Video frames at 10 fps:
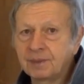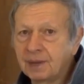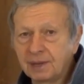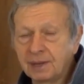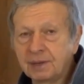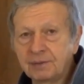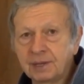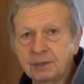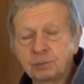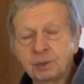and the
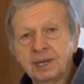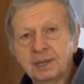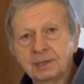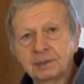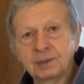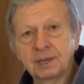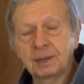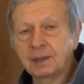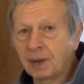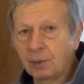defective one
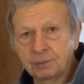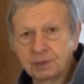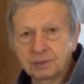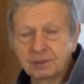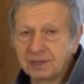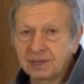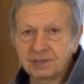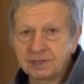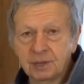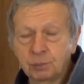identified. However, this
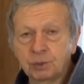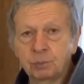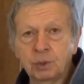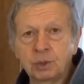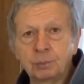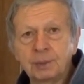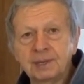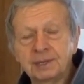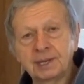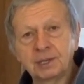is a somewhat more
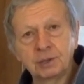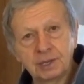complex technical